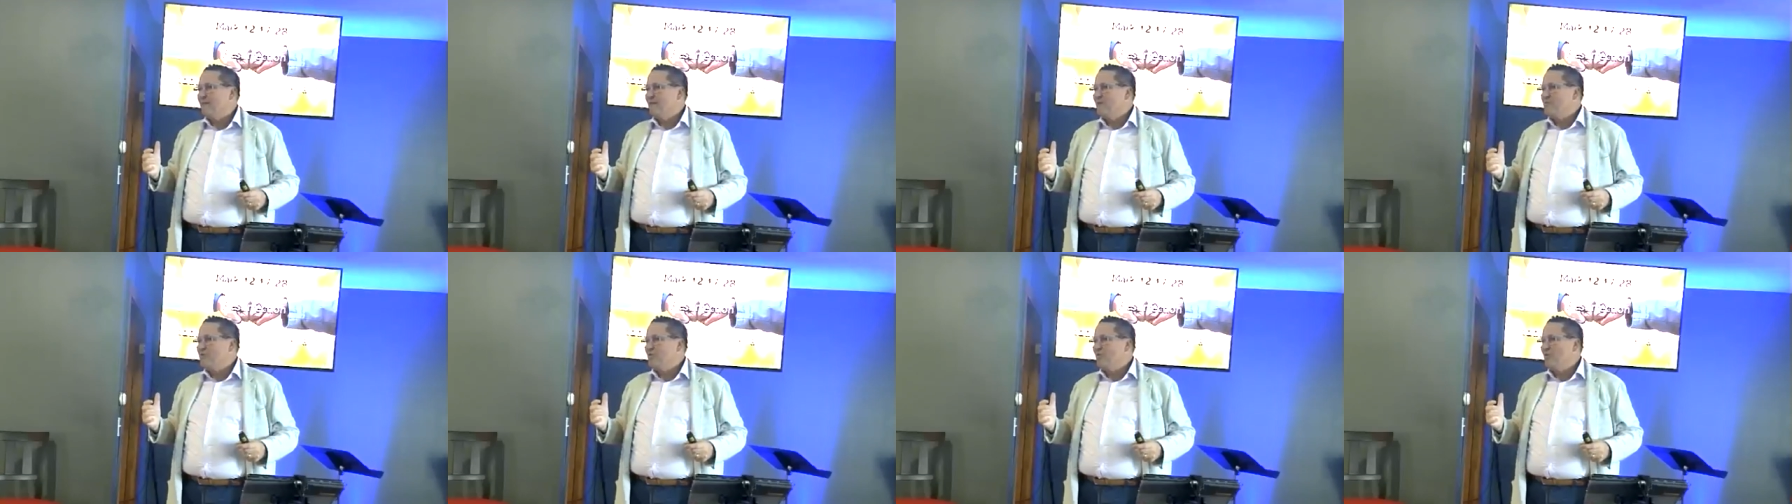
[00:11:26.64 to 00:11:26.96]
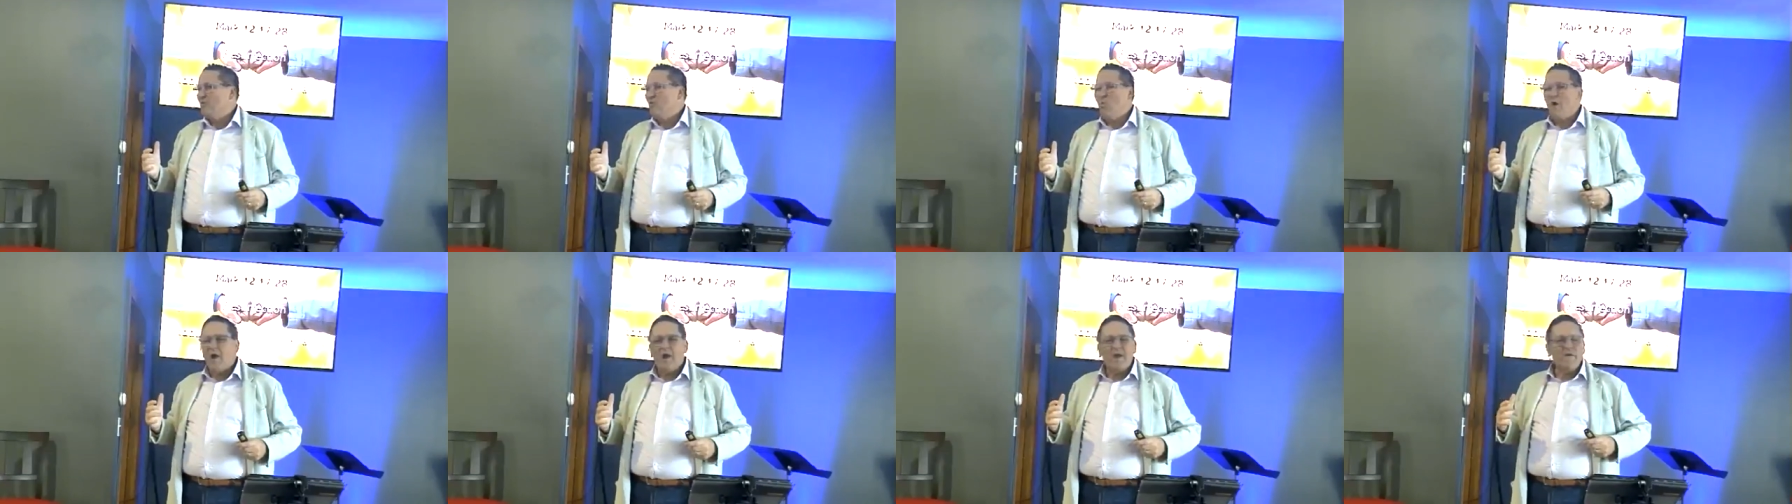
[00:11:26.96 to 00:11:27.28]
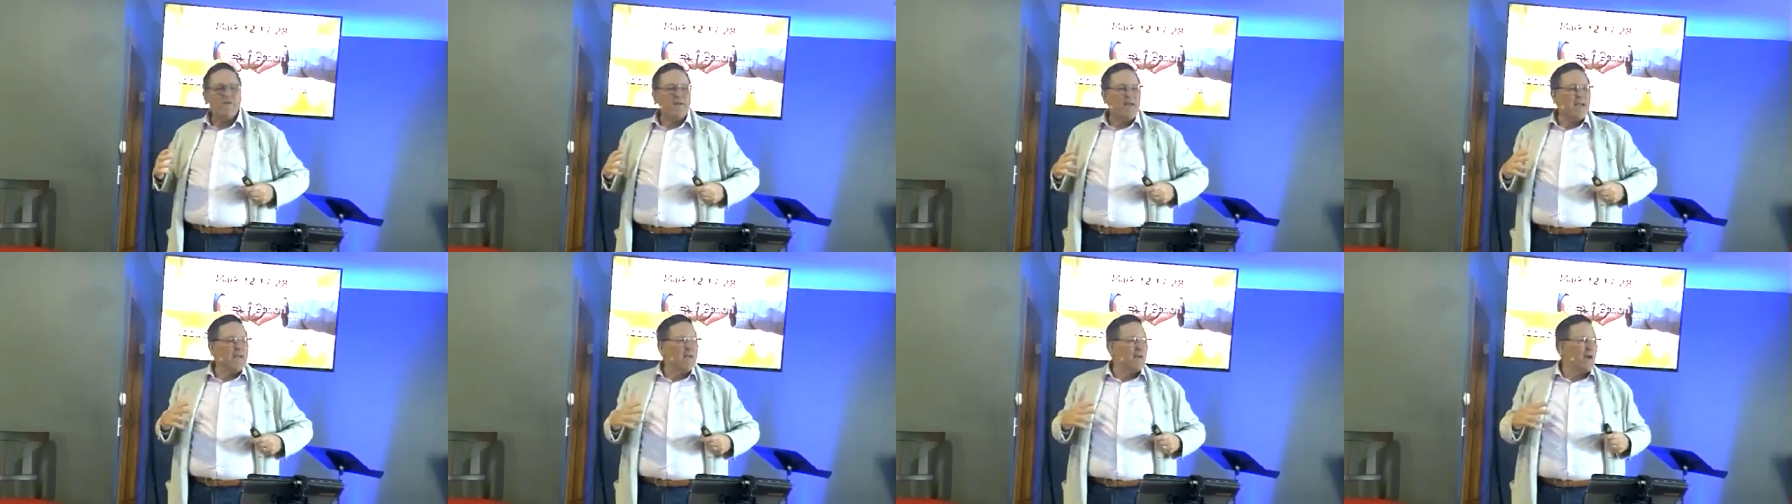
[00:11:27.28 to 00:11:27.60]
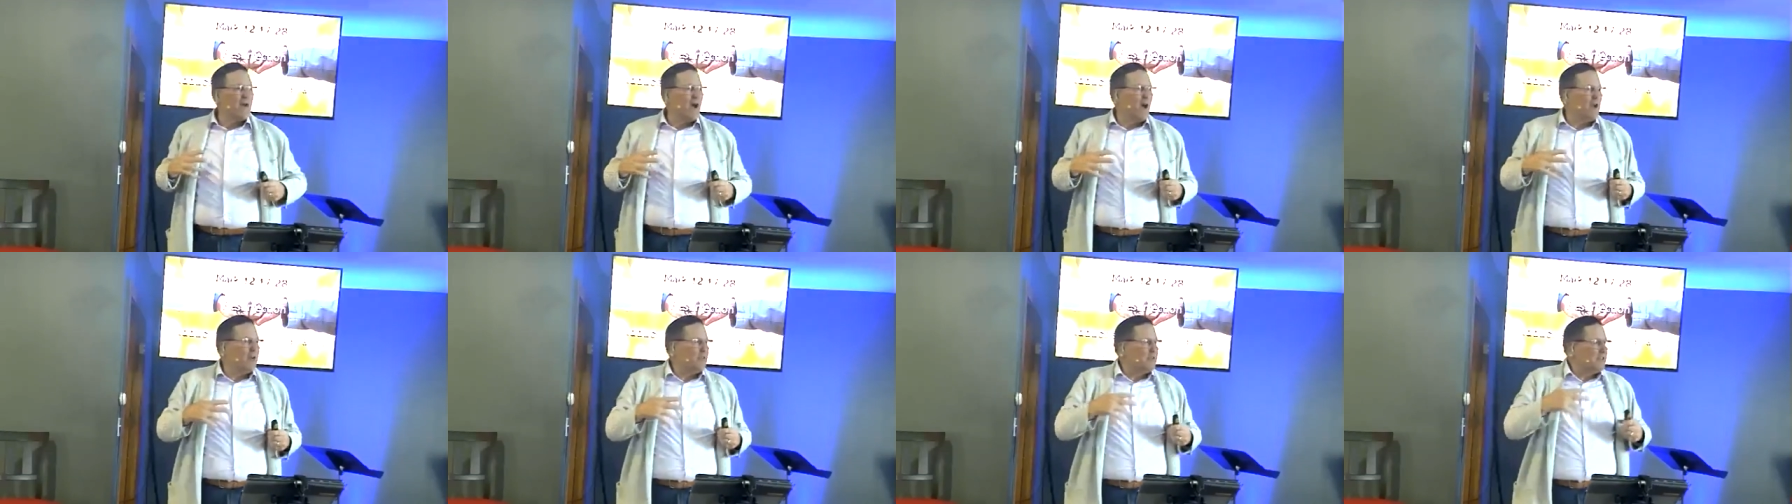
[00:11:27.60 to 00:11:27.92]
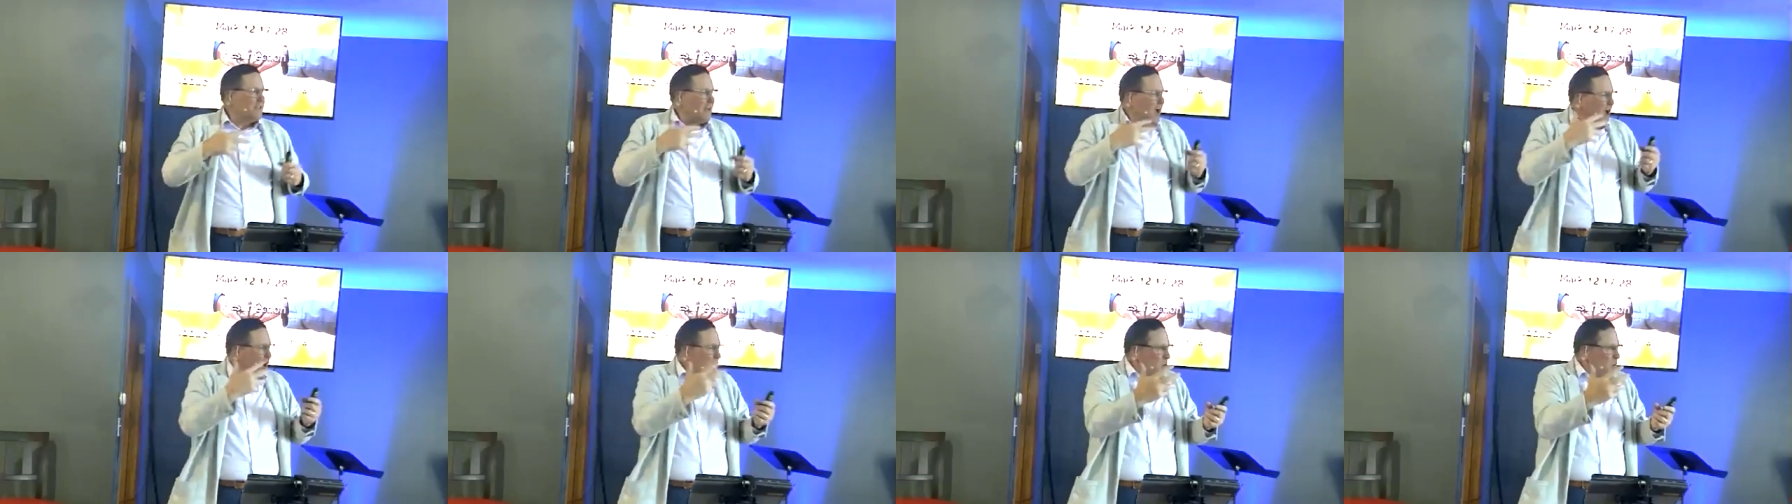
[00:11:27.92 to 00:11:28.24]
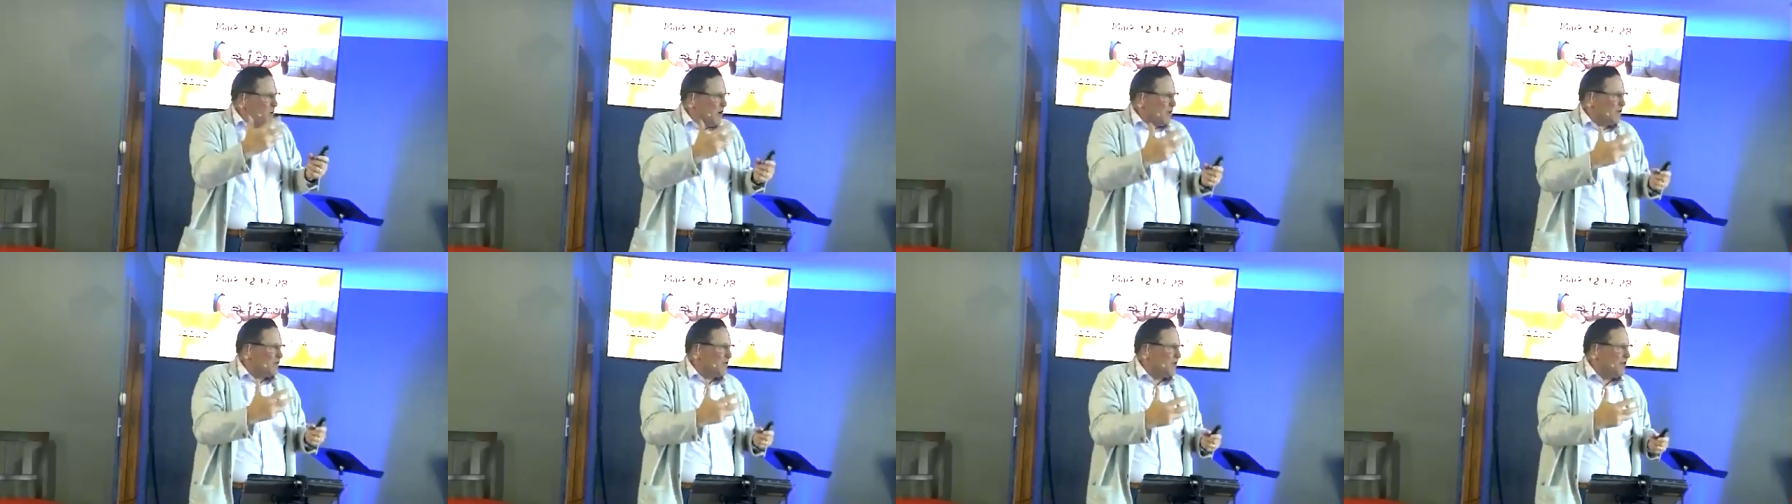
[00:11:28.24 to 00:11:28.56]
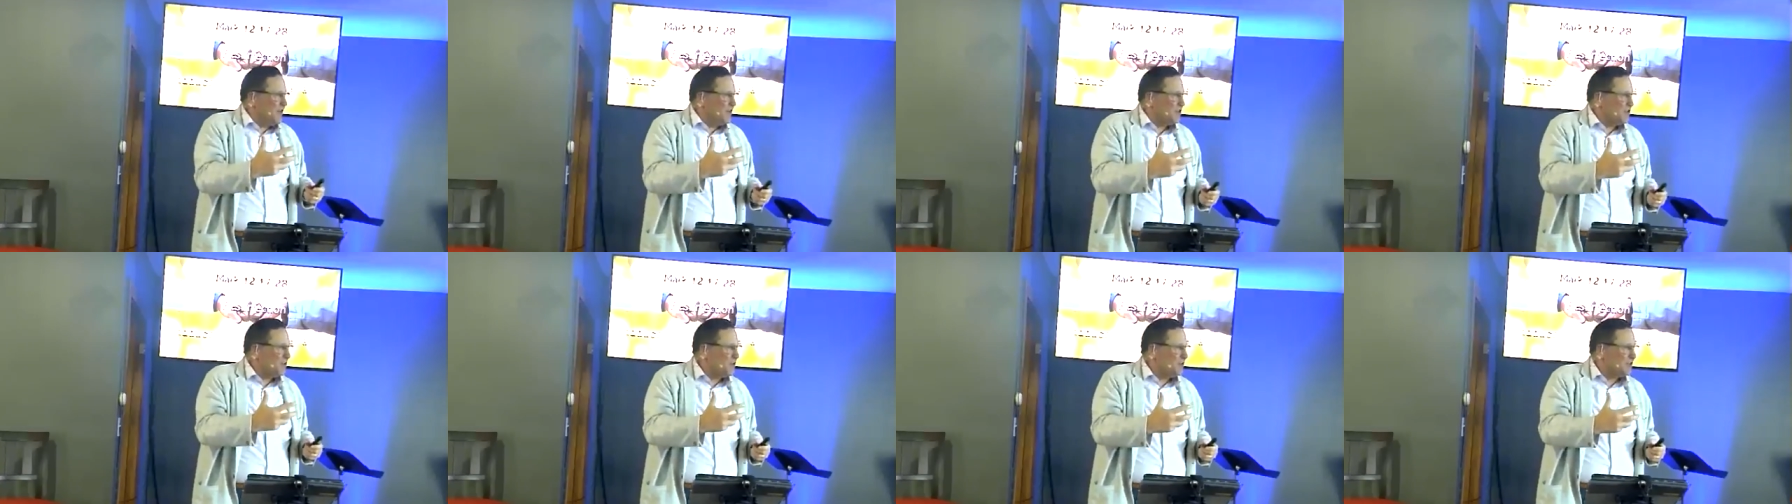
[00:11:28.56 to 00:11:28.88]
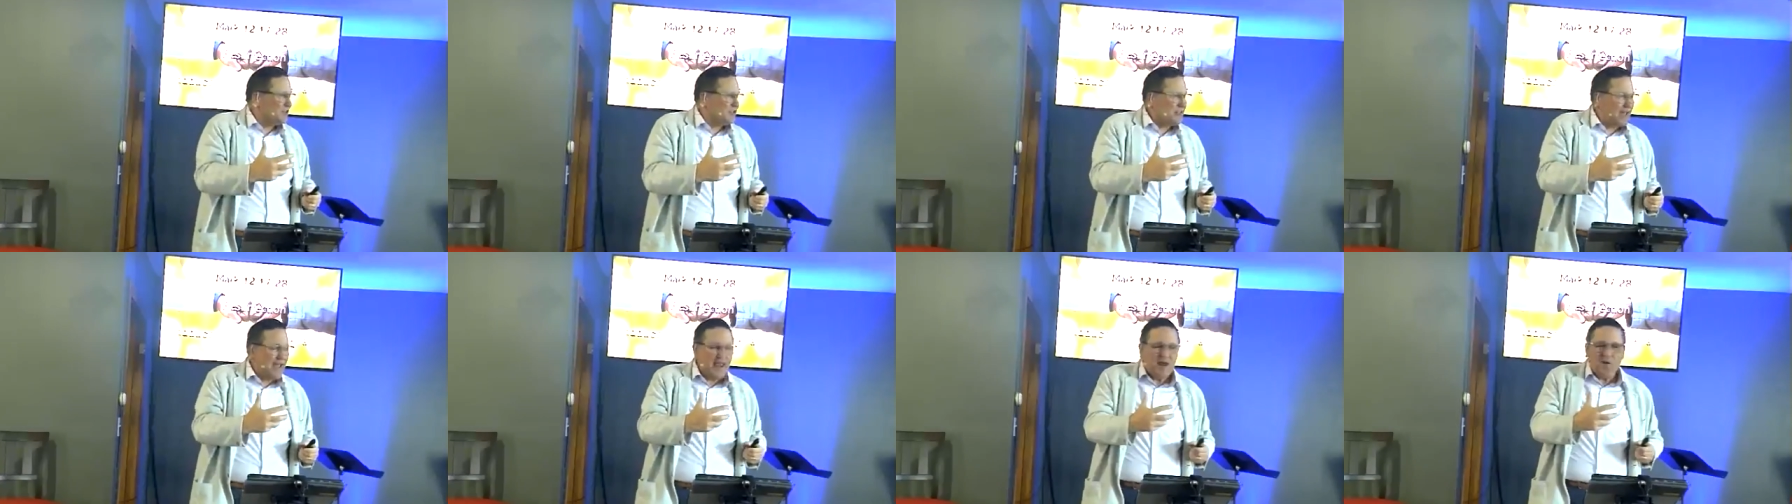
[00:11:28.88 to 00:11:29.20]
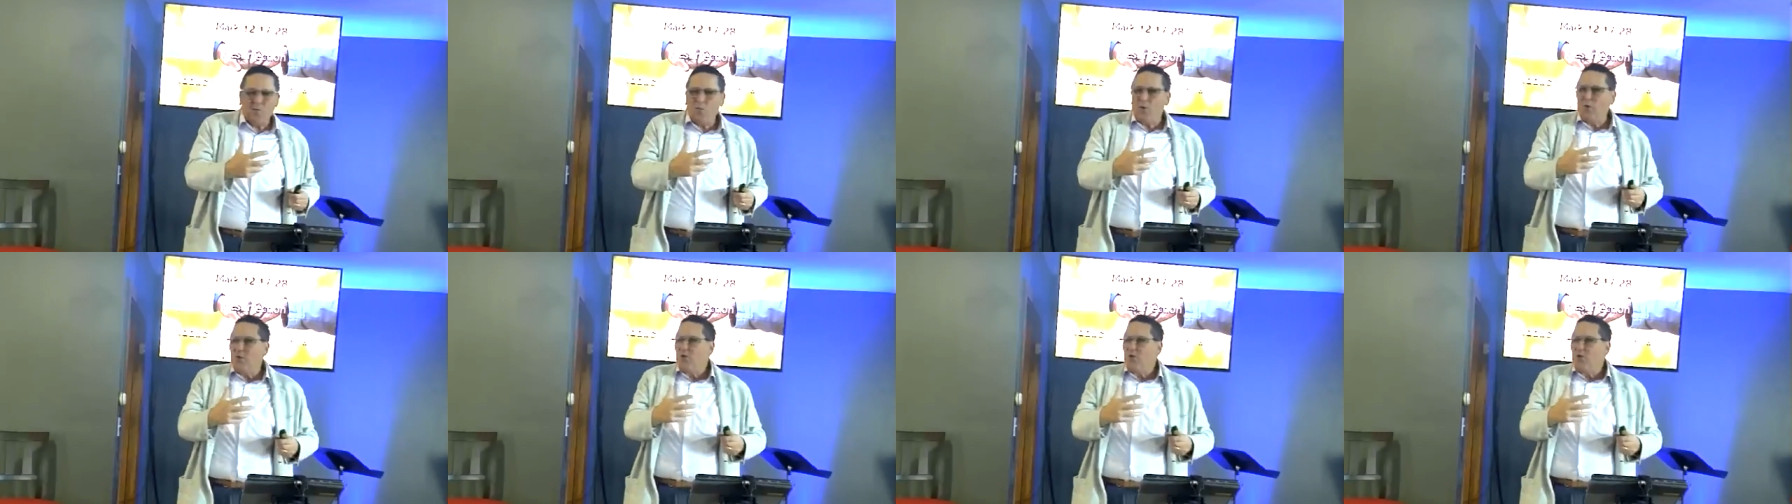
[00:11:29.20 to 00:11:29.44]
And so the way they dealt with this was saying,